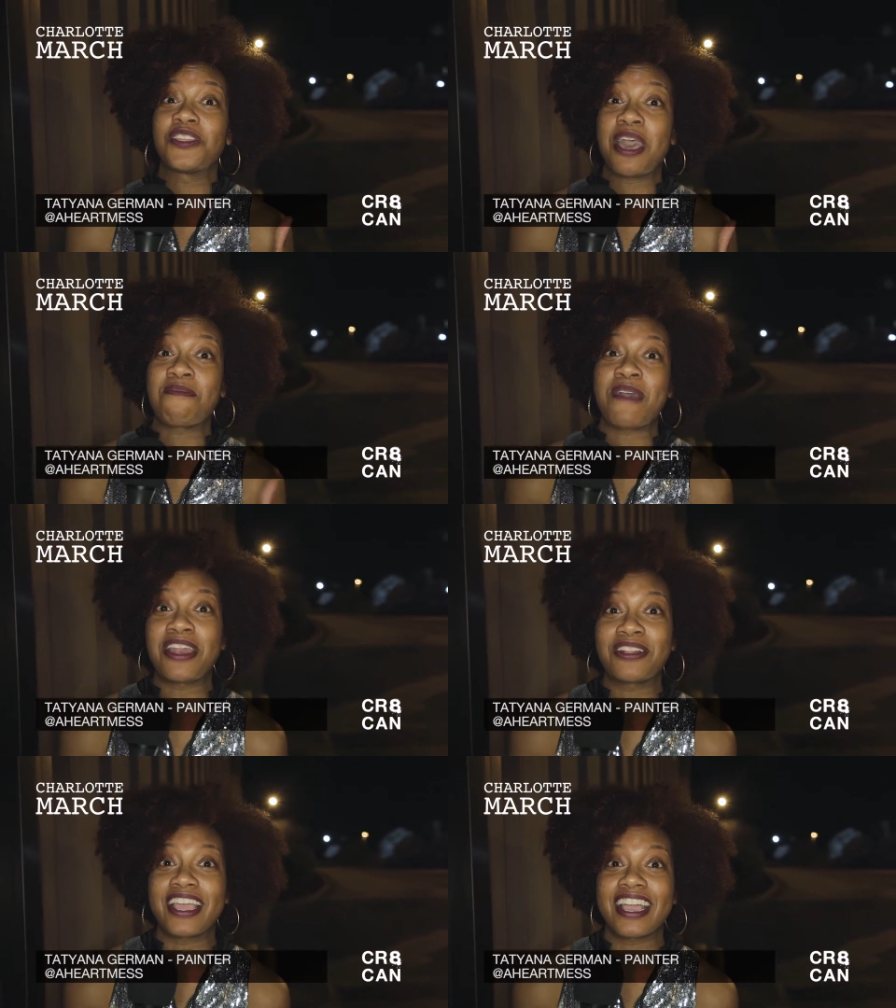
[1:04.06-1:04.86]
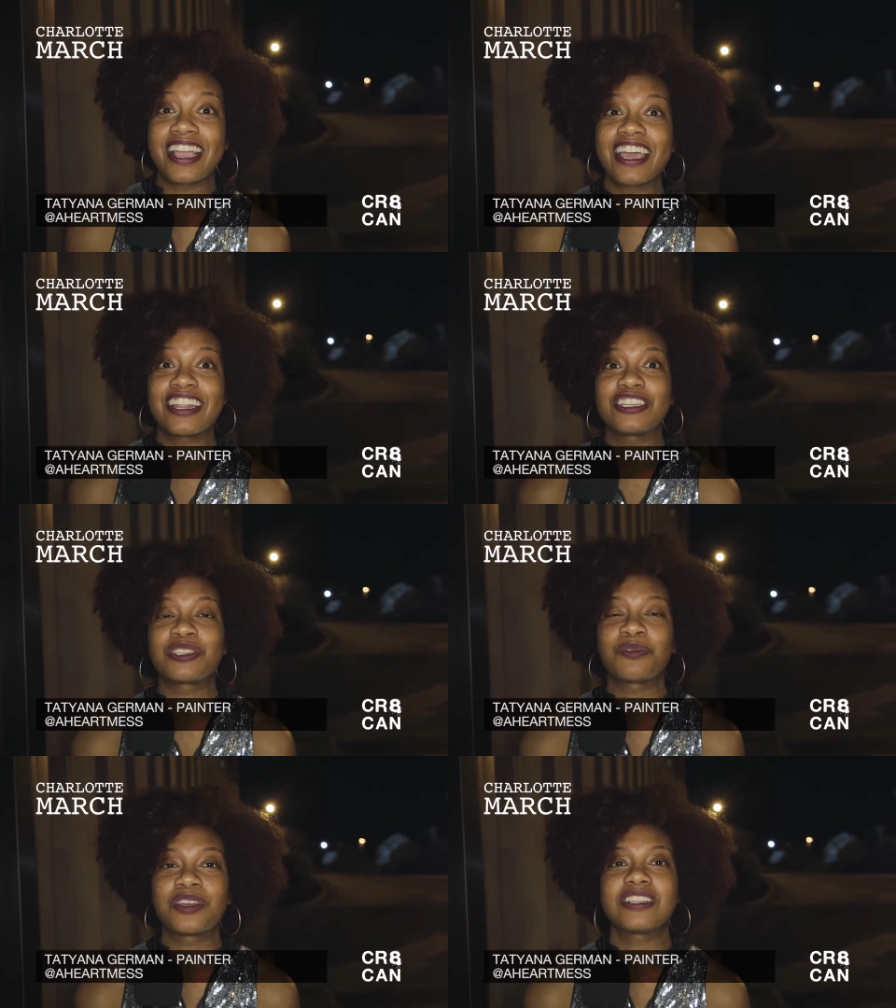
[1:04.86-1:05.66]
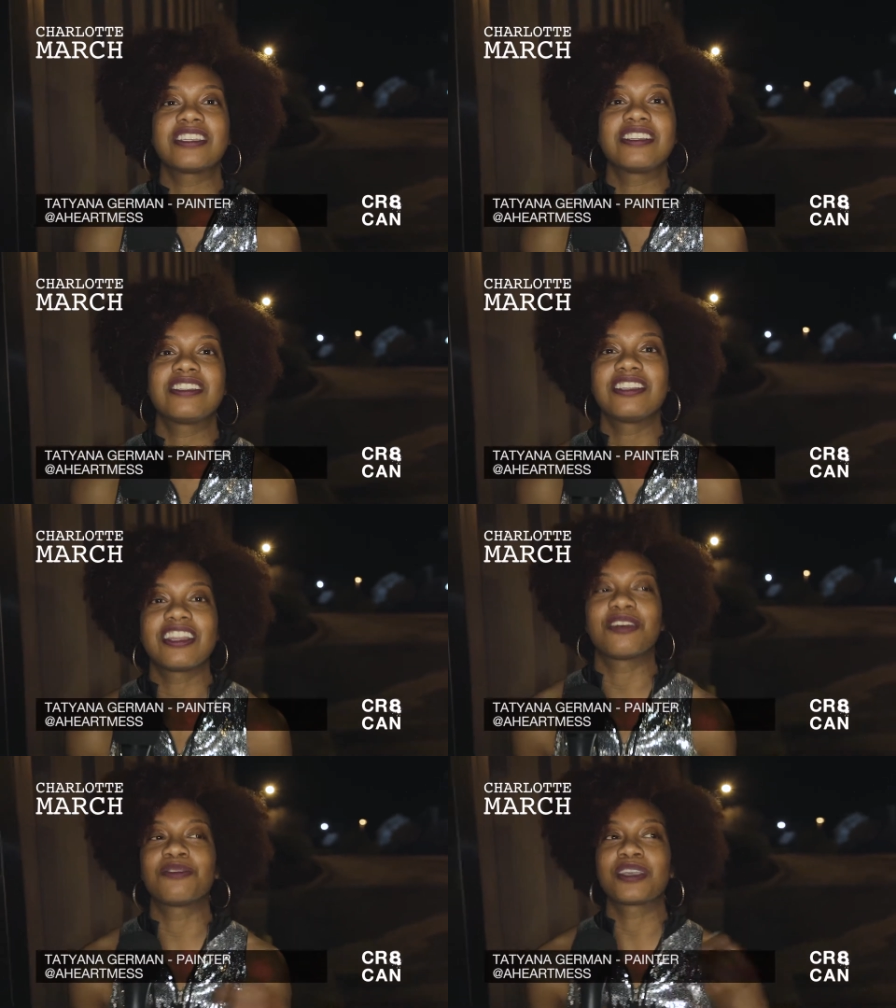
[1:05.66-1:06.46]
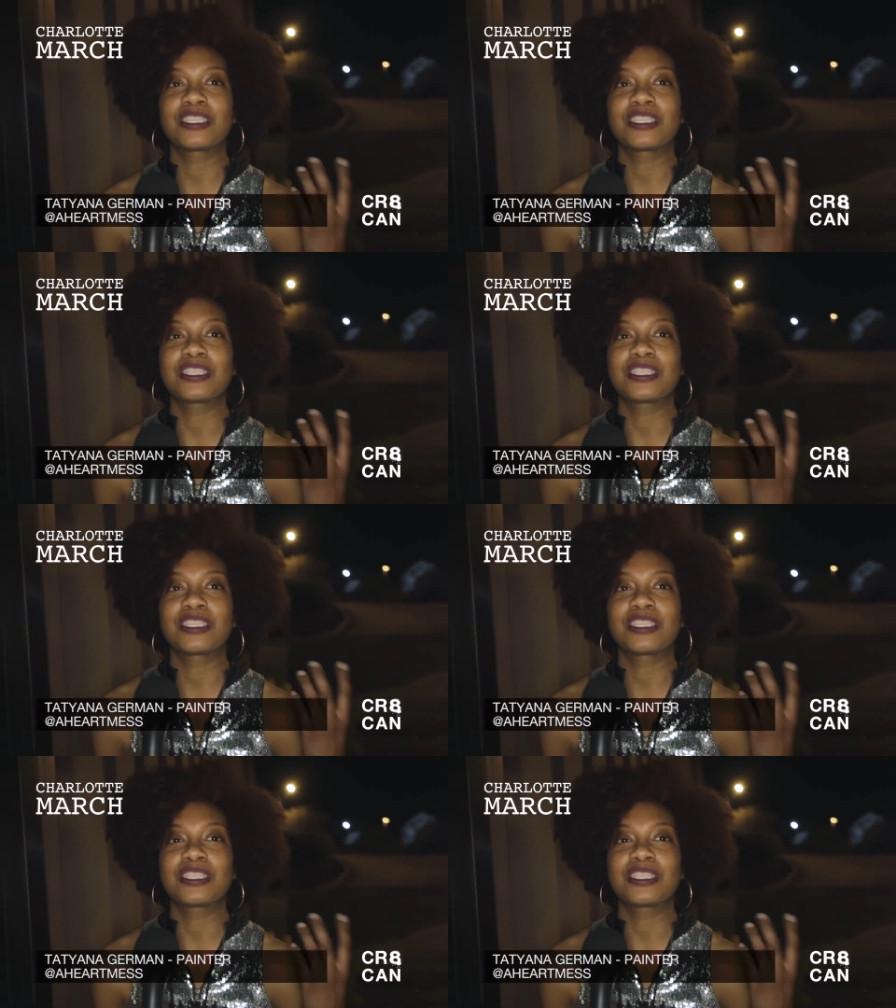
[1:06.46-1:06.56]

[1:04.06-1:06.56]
that matter. Like I kind of just want to, you know,